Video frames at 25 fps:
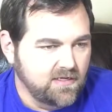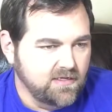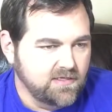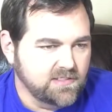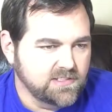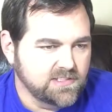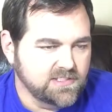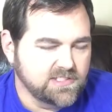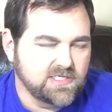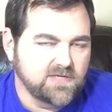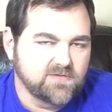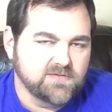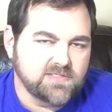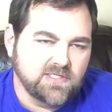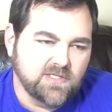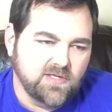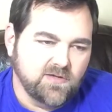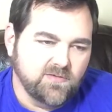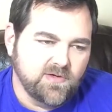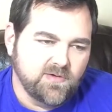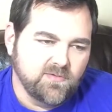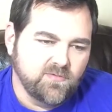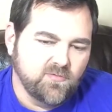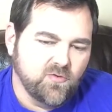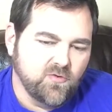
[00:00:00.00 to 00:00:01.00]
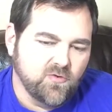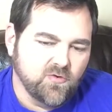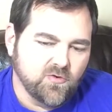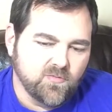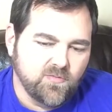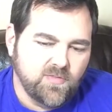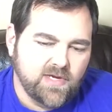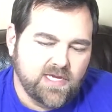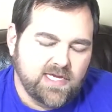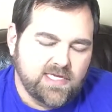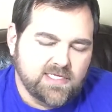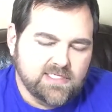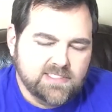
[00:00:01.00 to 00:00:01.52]
just gives a little bit more
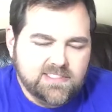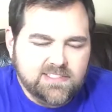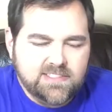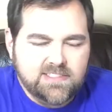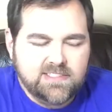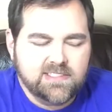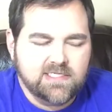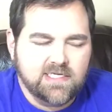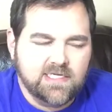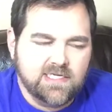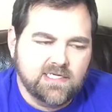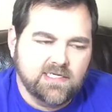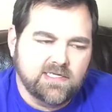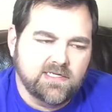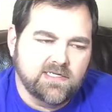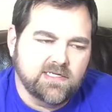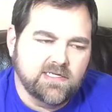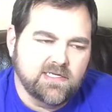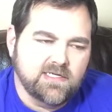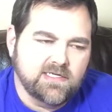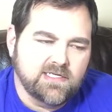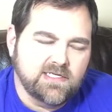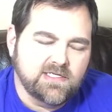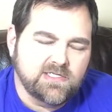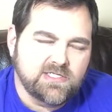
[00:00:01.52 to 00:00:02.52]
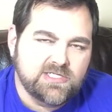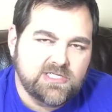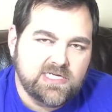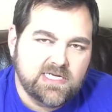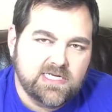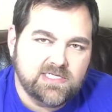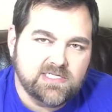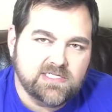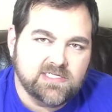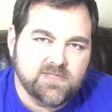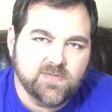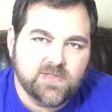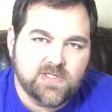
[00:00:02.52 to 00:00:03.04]
bass, and does
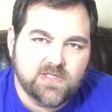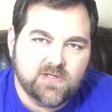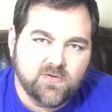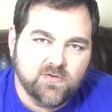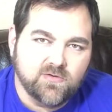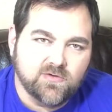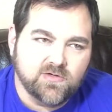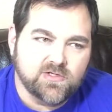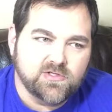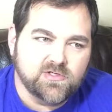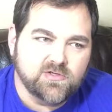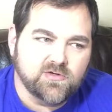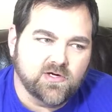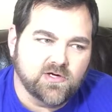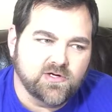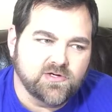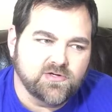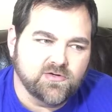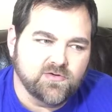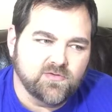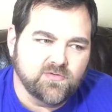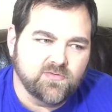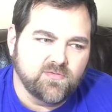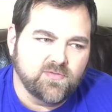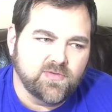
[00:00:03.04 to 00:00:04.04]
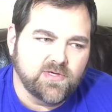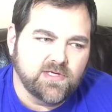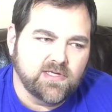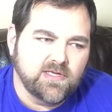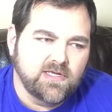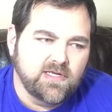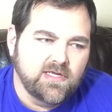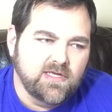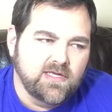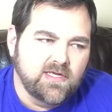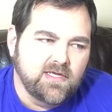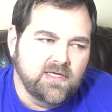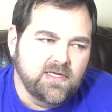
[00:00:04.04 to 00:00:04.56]
change some of the chord structure. But
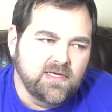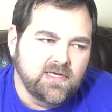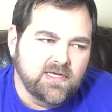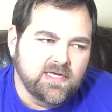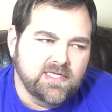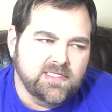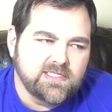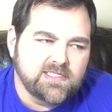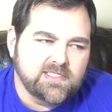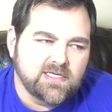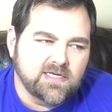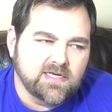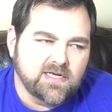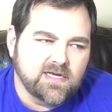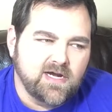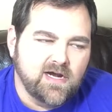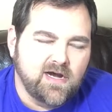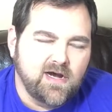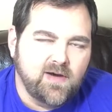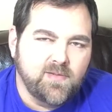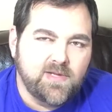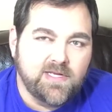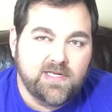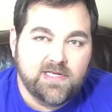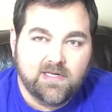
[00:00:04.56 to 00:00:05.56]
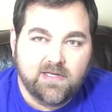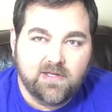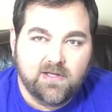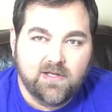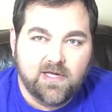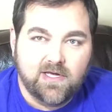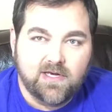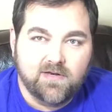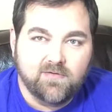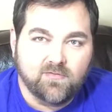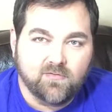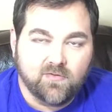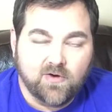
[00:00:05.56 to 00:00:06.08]
it's common in a
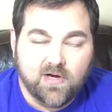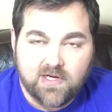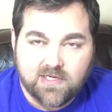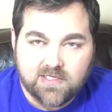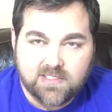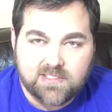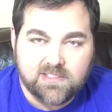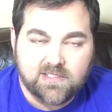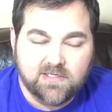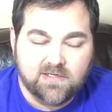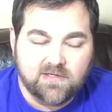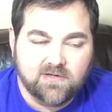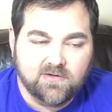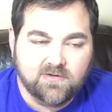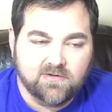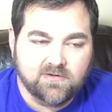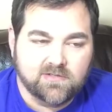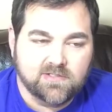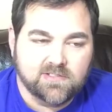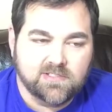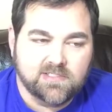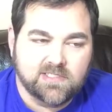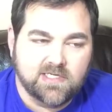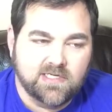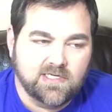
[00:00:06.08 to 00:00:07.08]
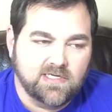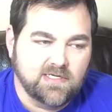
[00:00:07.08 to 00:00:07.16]
lot of rock songs.